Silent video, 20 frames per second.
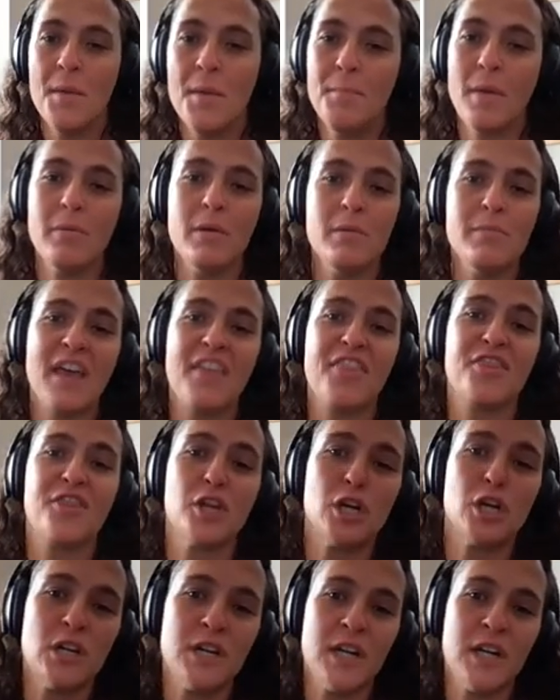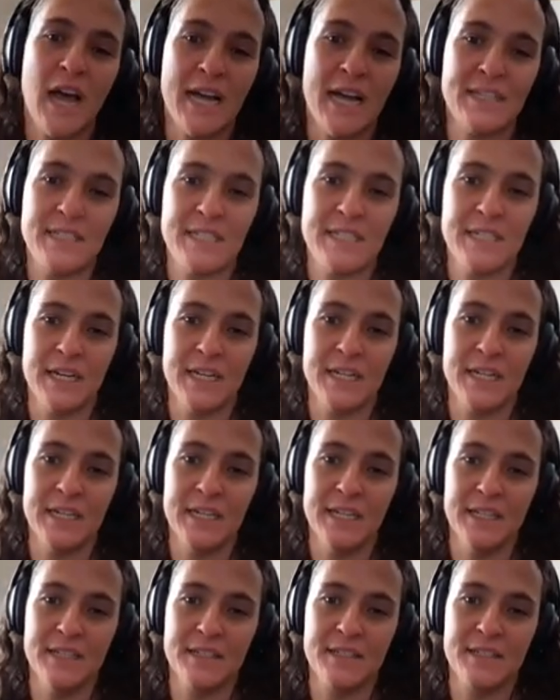Maybe my third idea
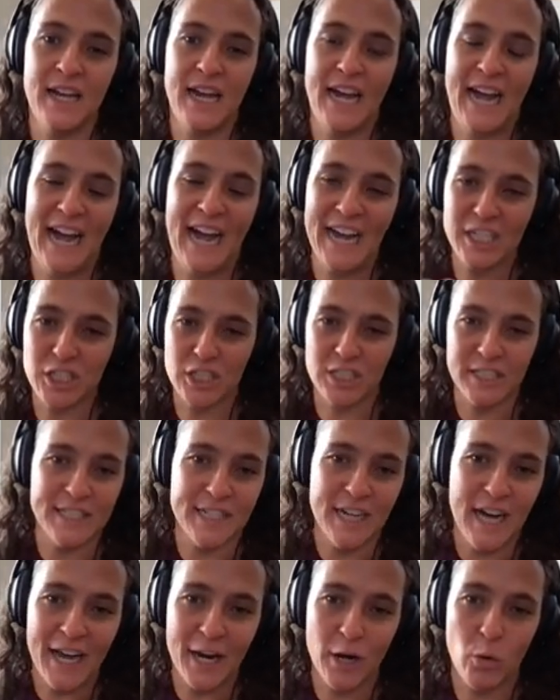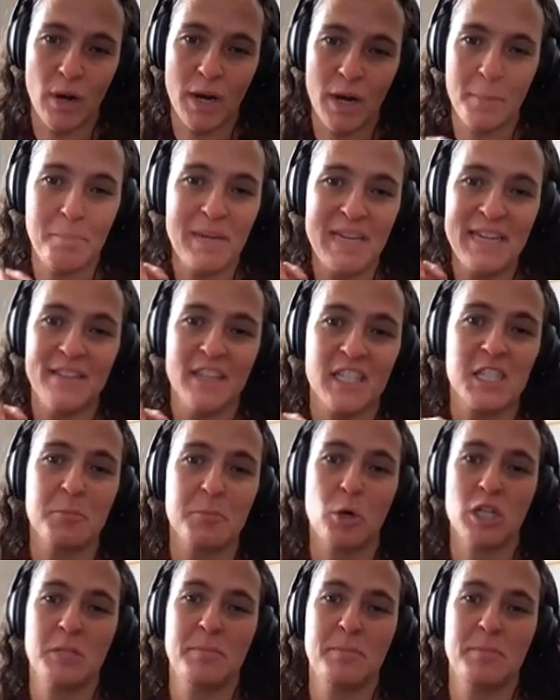is, actually, I don't want to be in the
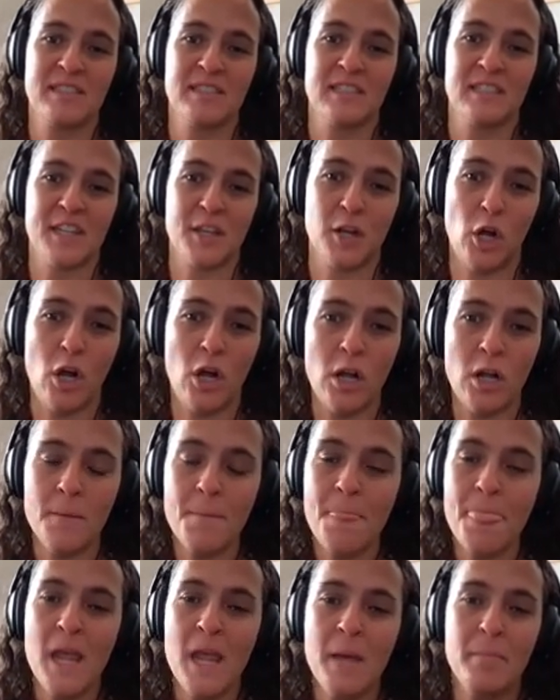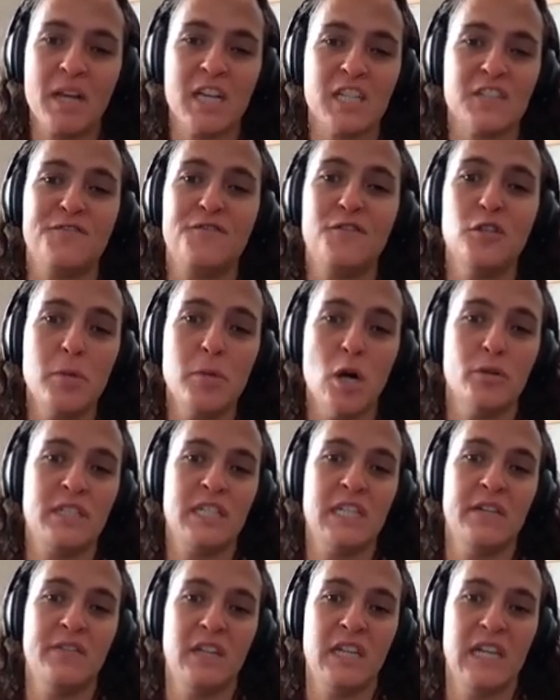sports business at all because Fubo
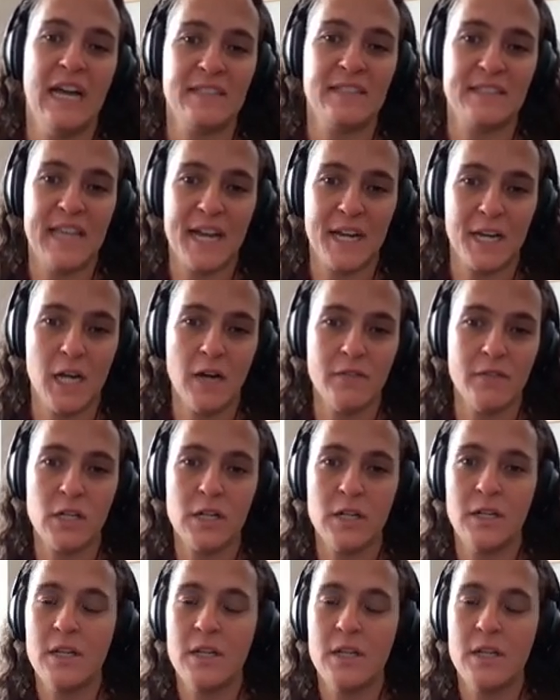T V has that covered.